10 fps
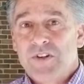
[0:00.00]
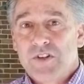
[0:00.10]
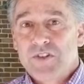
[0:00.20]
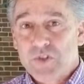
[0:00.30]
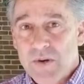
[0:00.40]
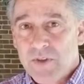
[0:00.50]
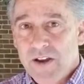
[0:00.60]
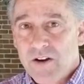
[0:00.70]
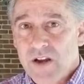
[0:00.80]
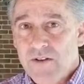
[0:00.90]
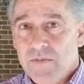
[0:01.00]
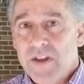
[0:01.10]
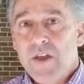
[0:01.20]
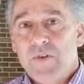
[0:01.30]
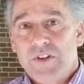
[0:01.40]
streamline our
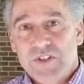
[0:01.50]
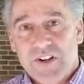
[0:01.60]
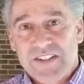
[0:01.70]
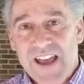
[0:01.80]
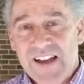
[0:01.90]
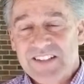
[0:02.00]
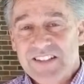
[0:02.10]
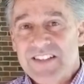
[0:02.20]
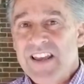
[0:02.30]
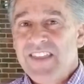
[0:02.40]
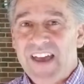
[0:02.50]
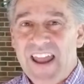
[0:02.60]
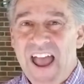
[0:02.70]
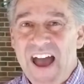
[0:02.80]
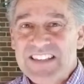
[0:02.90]
government, and reduce our taxes. That
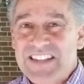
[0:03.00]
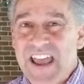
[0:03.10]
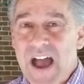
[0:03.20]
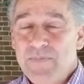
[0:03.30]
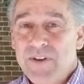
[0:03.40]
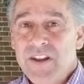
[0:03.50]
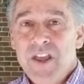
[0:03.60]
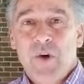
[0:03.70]
has to happen.